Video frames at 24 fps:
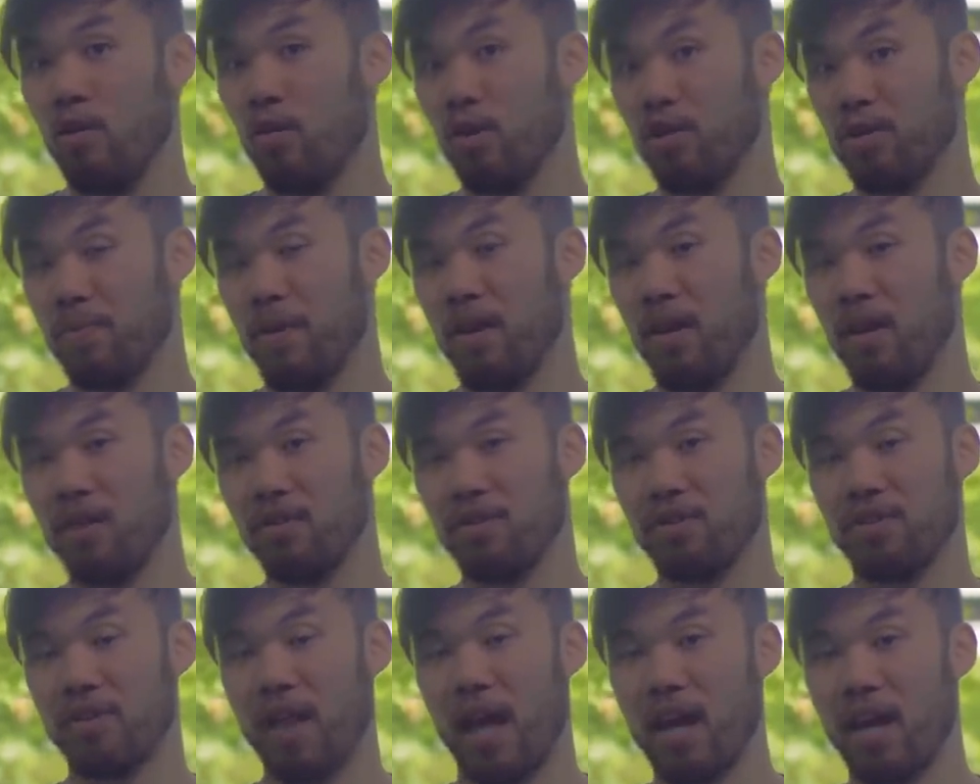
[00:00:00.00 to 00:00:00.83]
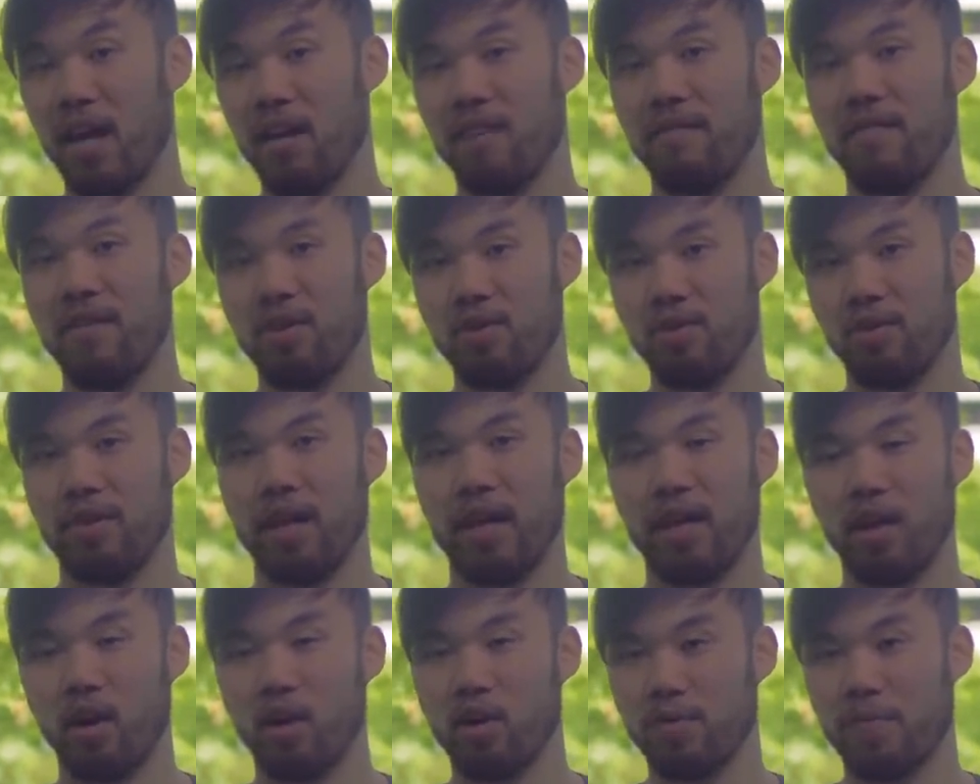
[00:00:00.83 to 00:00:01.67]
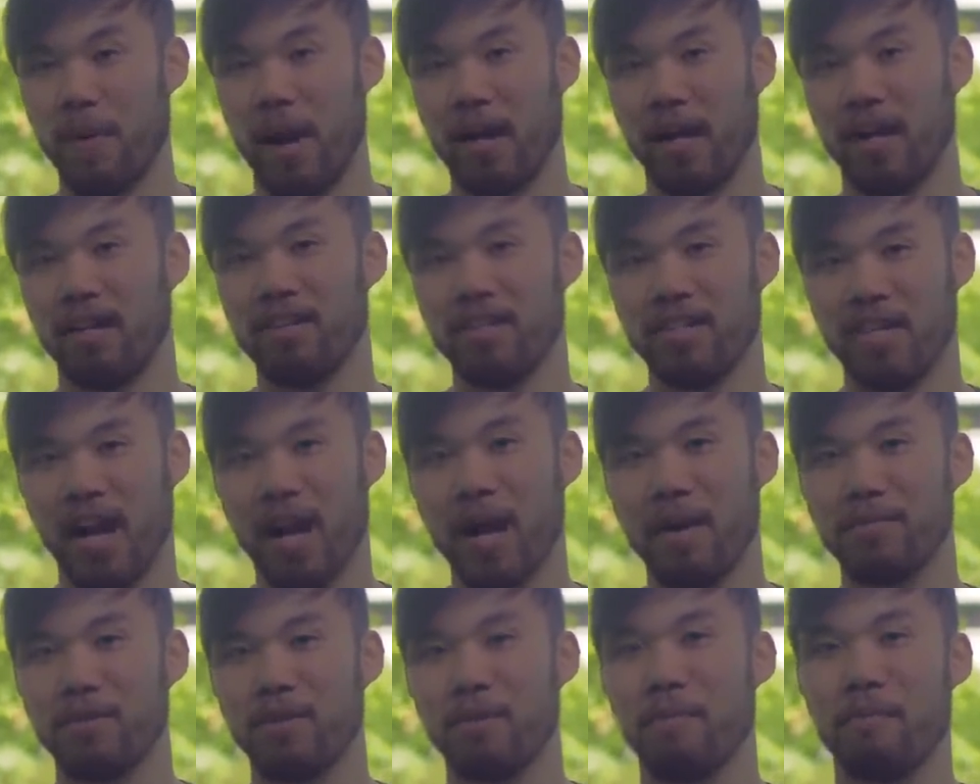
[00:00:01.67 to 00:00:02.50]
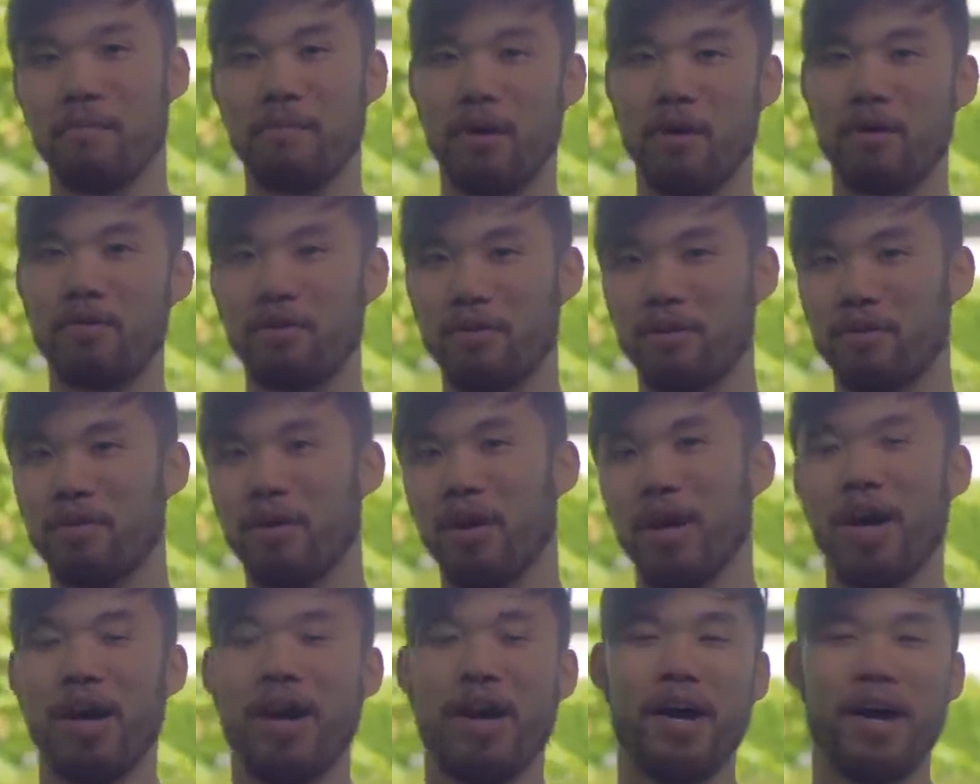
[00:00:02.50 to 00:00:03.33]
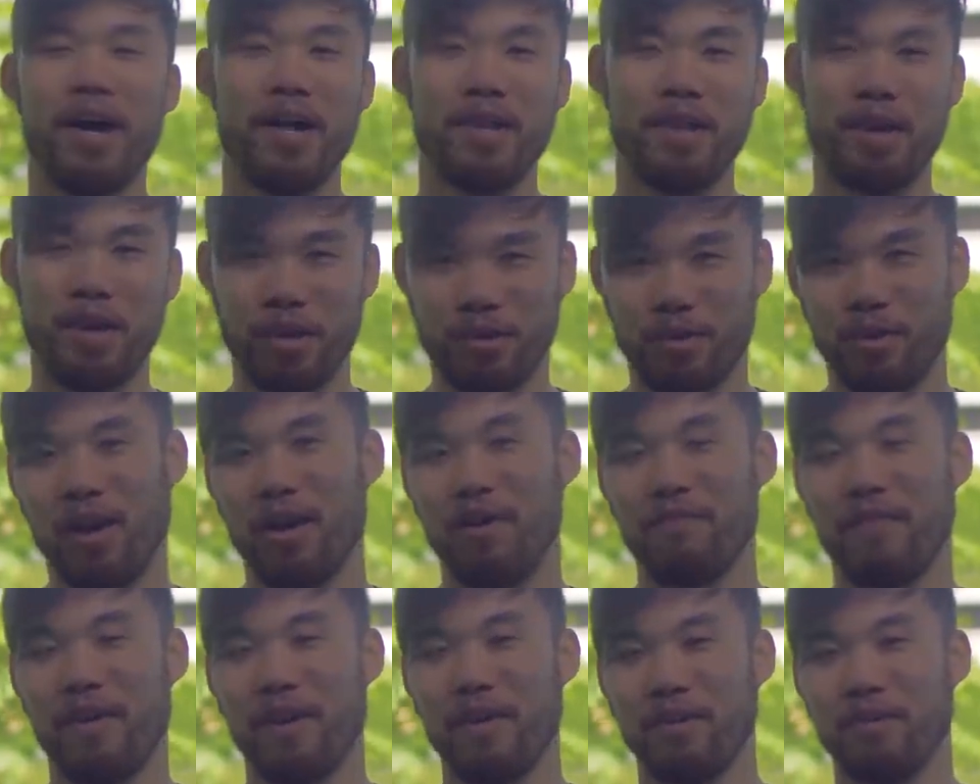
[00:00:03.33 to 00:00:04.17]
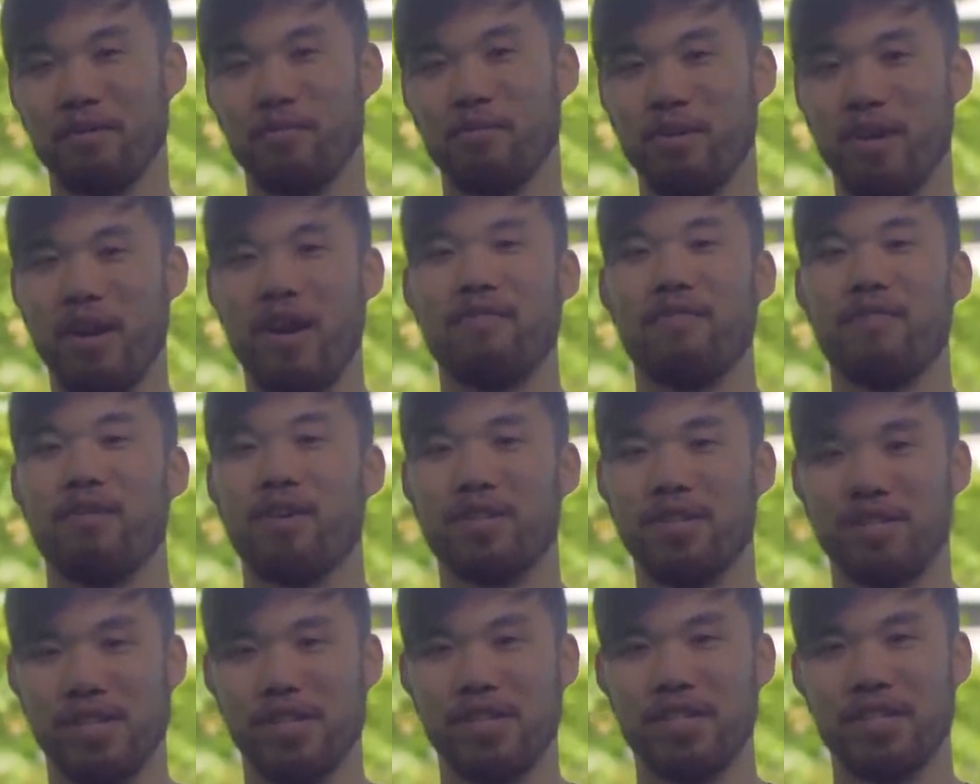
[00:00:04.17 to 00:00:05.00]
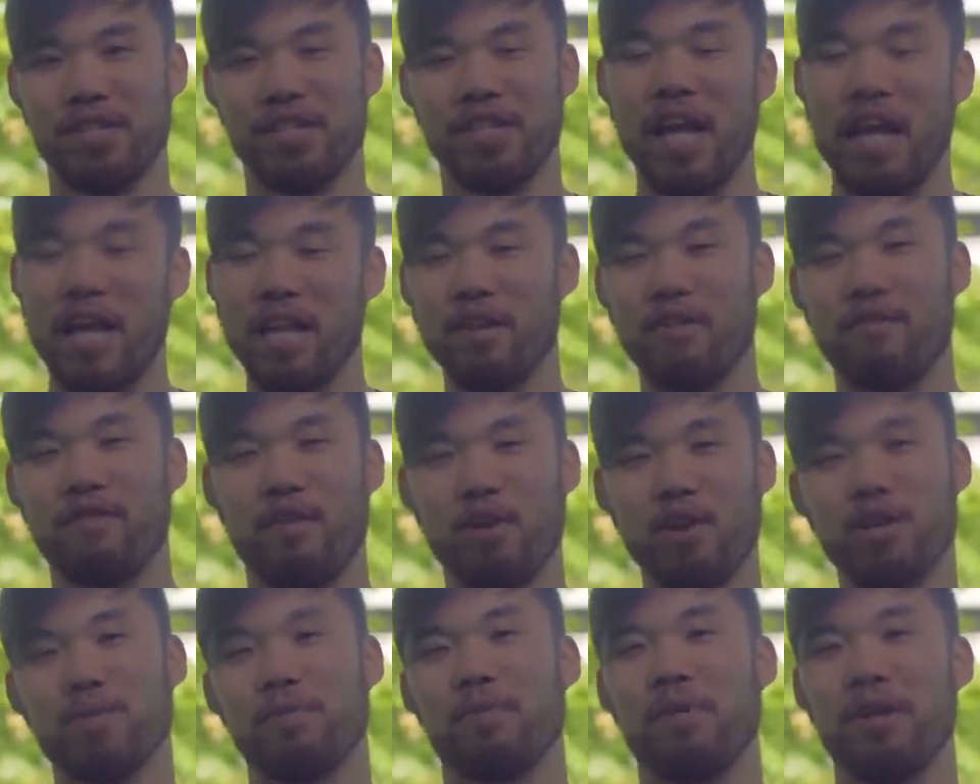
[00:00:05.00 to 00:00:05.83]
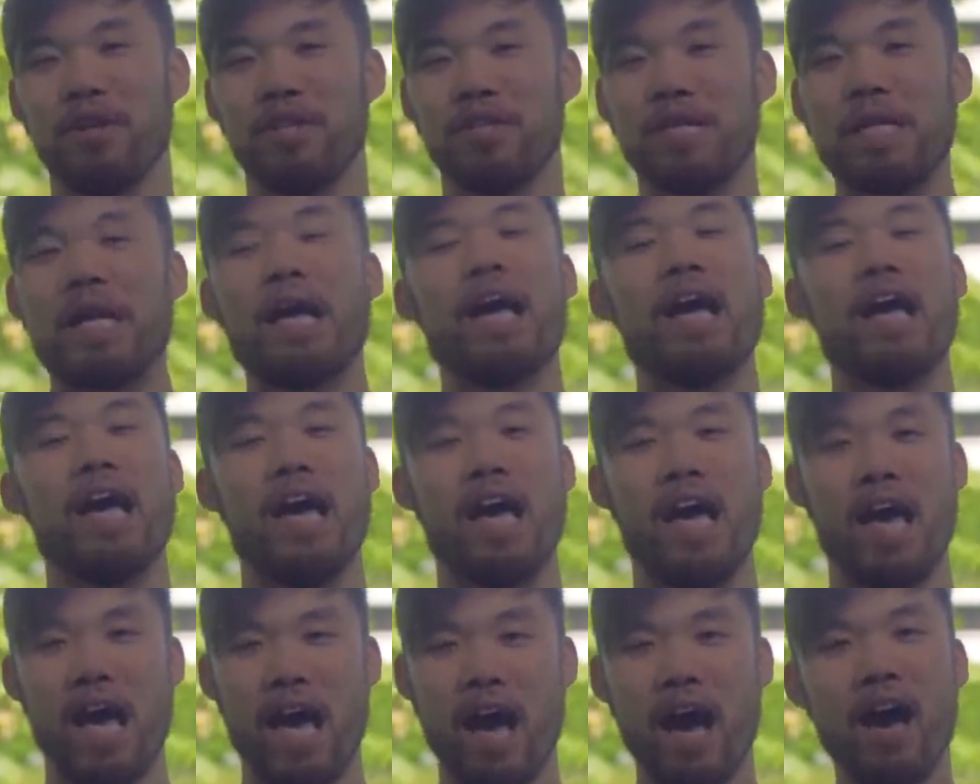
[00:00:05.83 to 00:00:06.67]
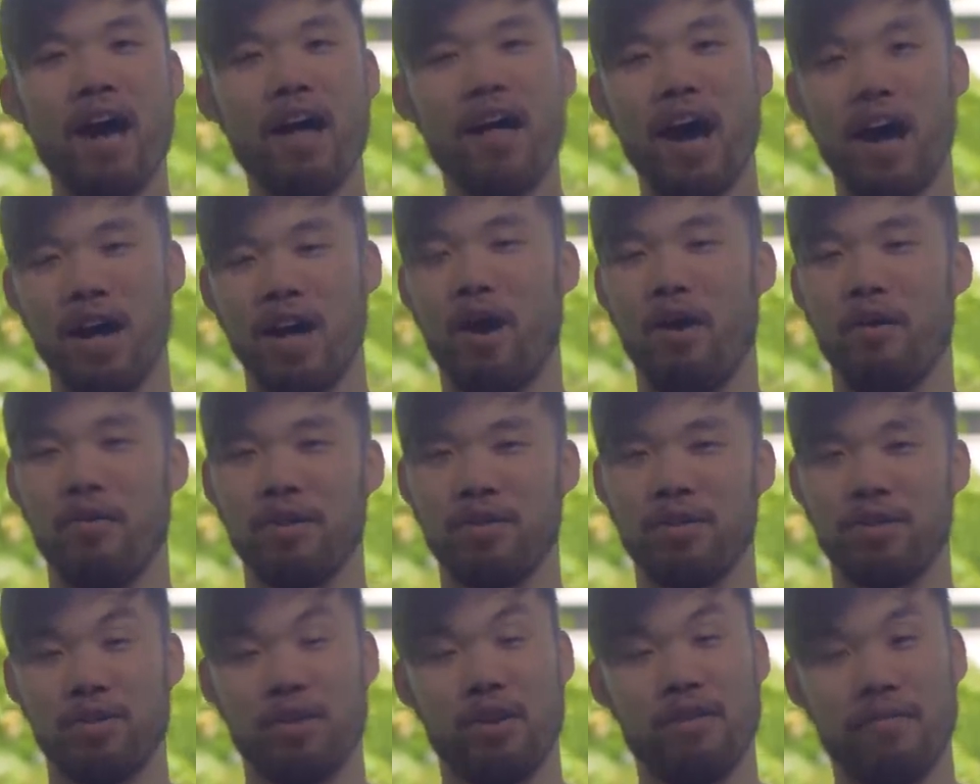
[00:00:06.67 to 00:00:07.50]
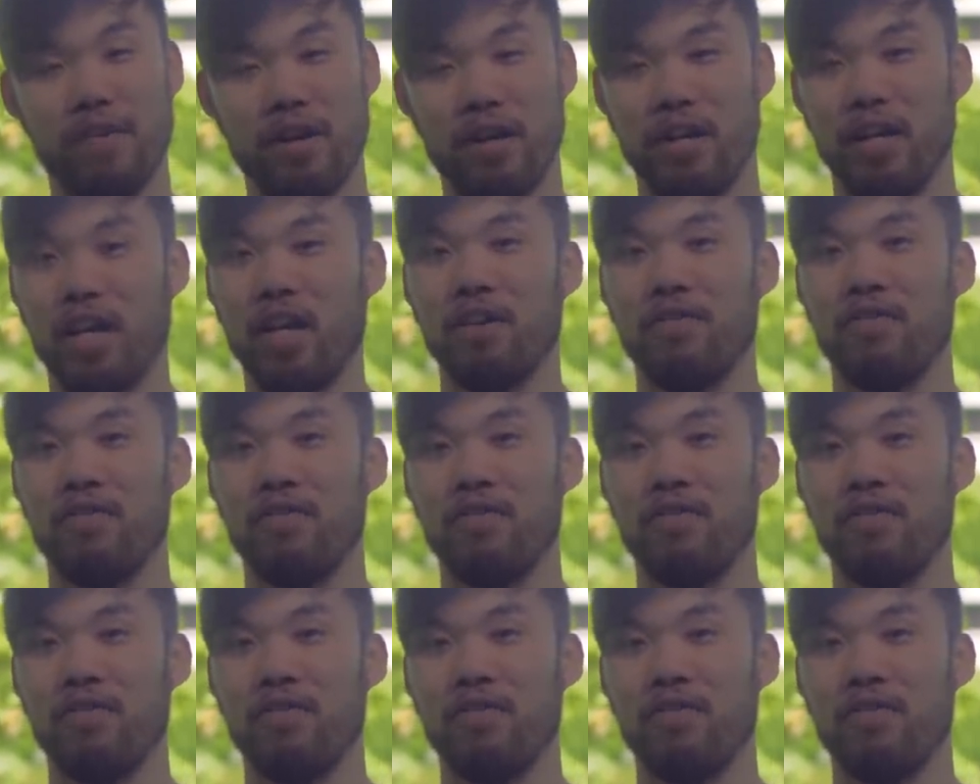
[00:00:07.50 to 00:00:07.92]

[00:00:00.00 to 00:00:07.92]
which means that individual that goes back in time to murder their grandfather would never exist in the first place. I know, this is all very